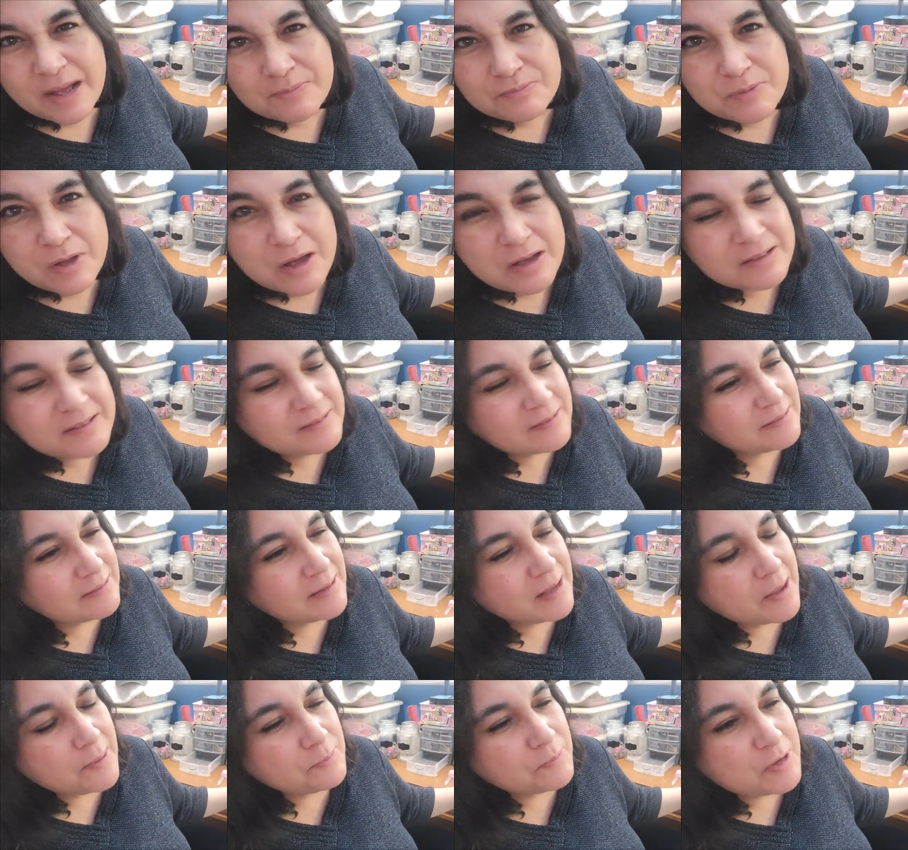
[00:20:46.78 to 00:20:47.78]
I'm not,
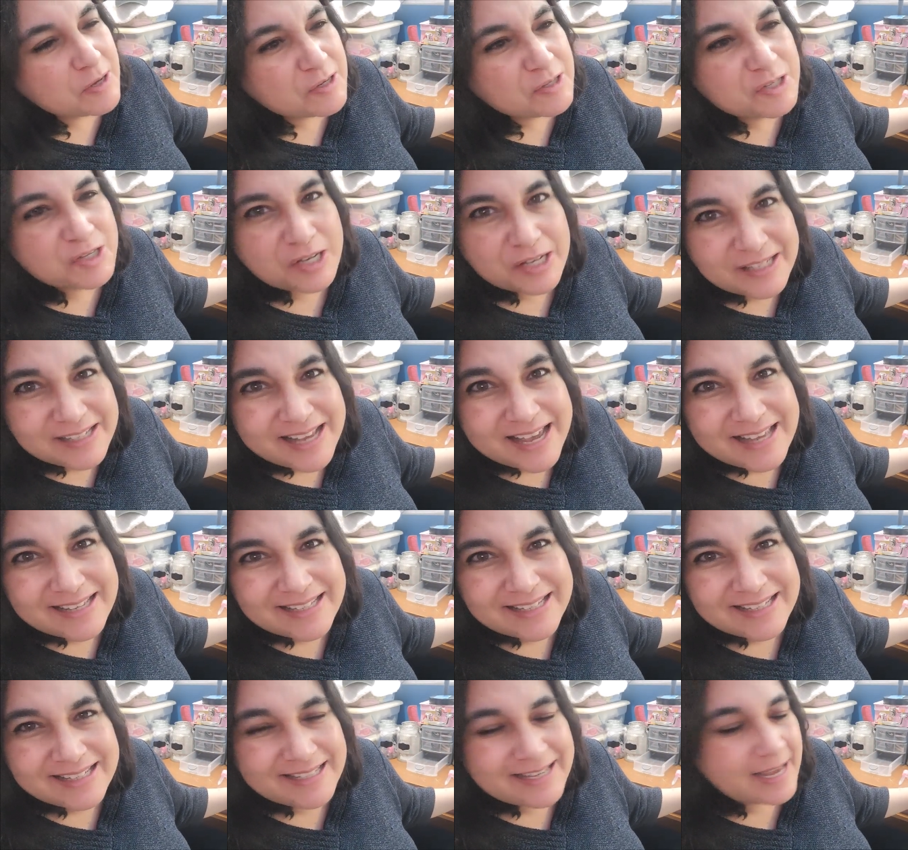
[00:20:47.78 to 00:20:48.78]
I'm not good at
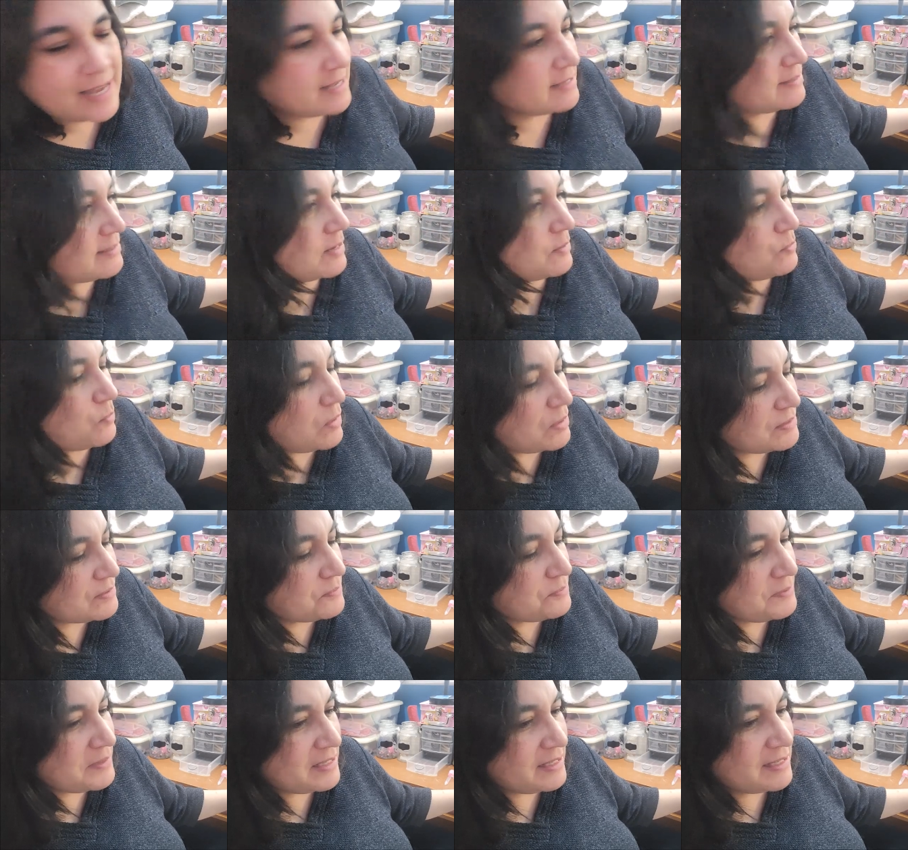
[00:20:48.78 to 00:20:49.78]
it yet, and I want
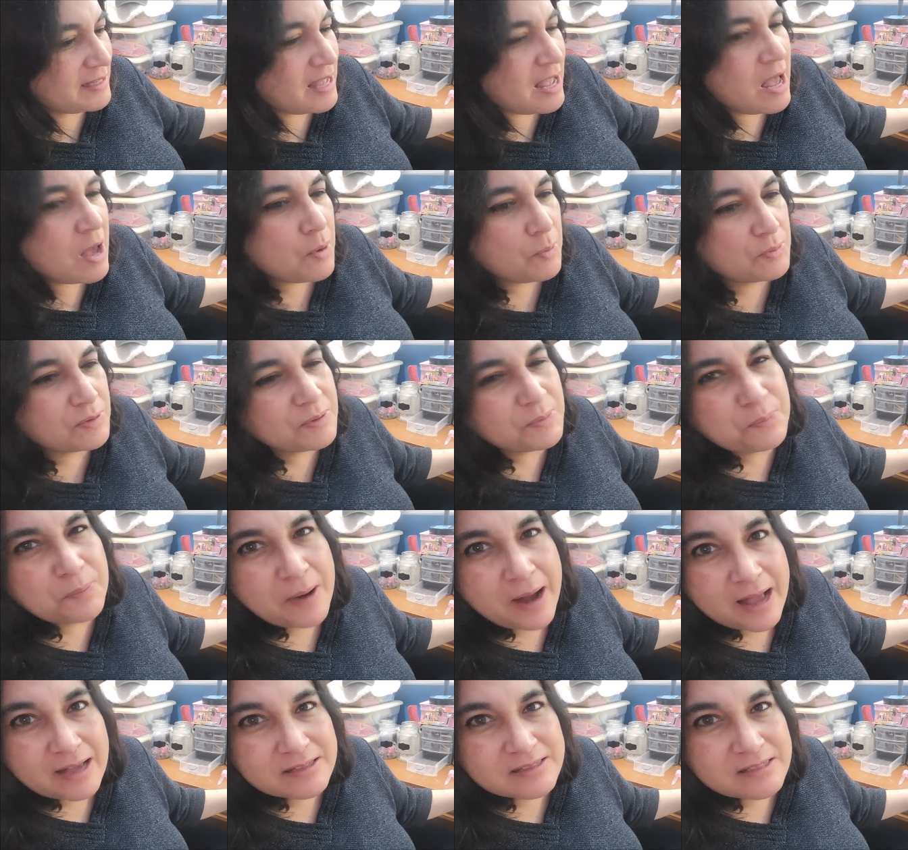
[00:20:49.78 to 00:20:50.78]
to be, want to
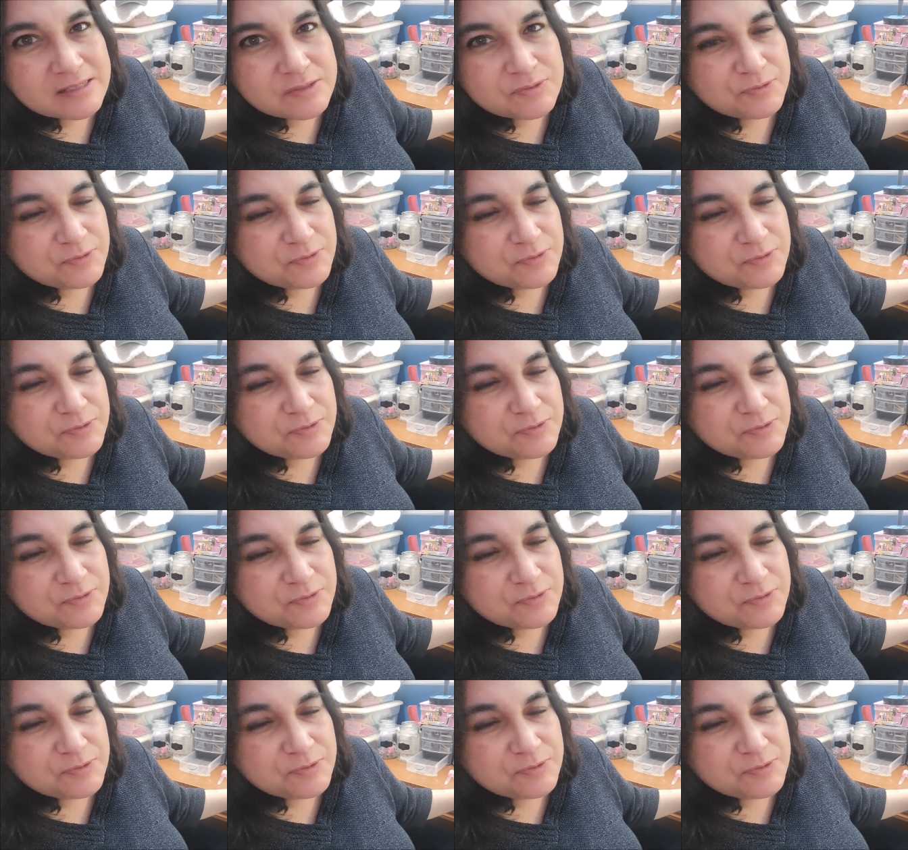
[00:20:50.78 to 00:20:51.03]
practice